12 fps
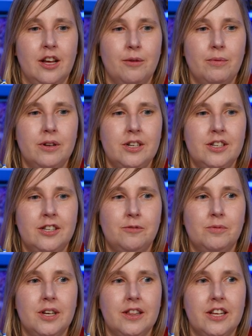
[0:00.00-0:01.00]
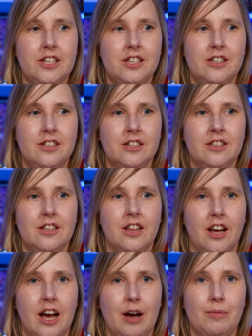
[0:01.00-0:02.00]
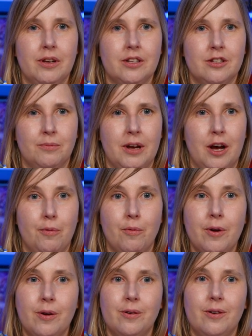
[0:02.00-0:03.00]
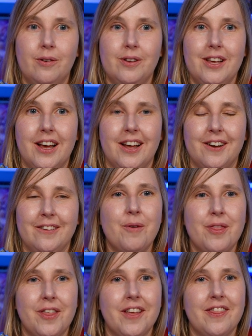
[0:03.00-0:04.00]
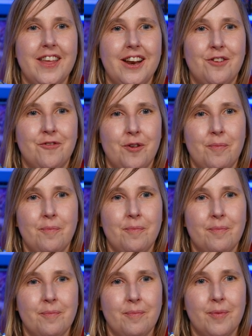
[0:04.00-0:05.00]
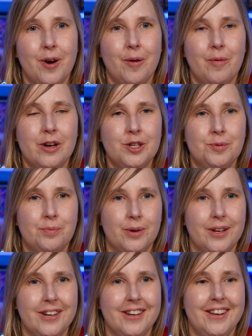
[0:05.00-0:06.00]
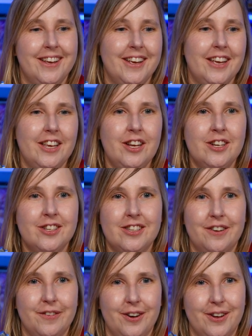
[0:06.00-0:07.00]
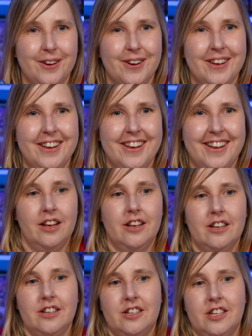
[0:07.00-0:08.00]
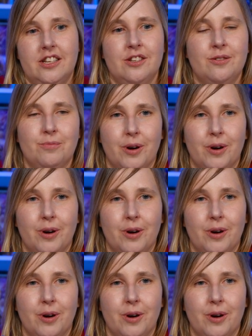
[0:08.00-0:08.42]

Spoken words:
But it just seems like they should stick to the comics somehow. But we don't know yet. We think that is from her wish, but you just never know. She is